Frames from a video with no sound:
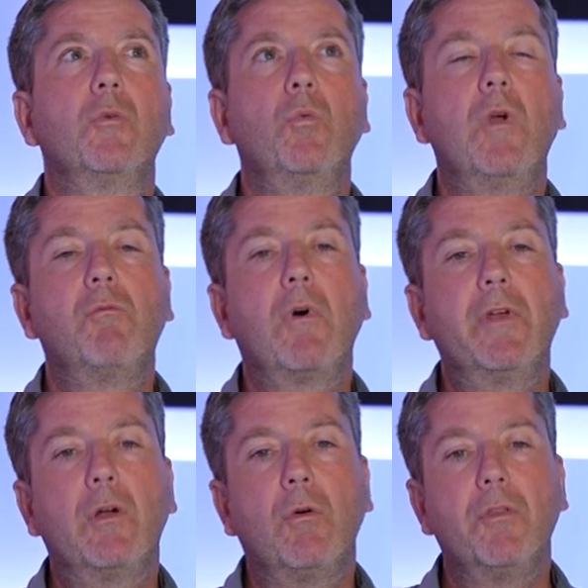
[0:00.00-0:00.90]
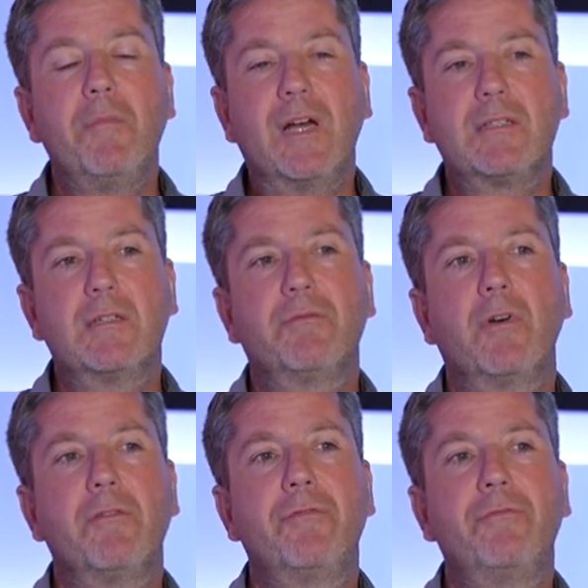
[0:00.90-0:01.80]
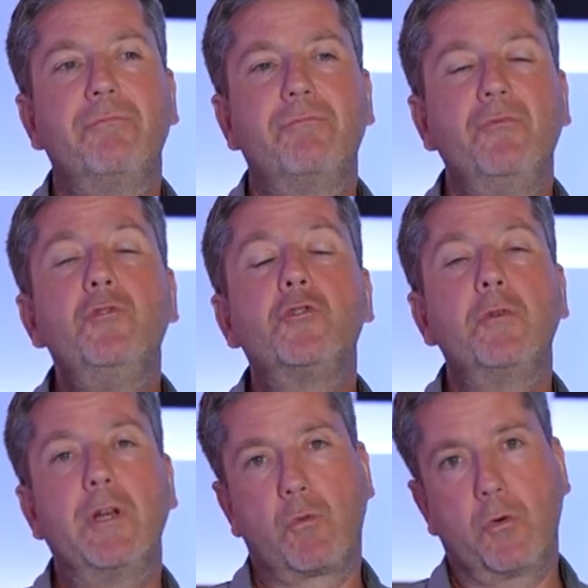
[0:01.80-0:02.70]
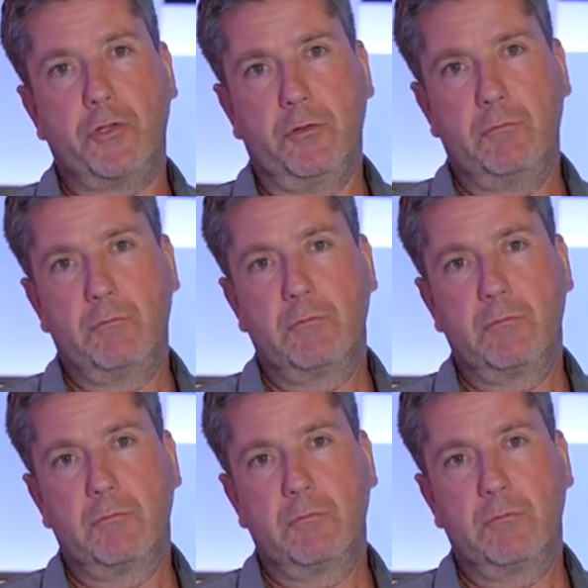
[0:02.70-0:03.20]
we have what we call the massive nutrient erosion.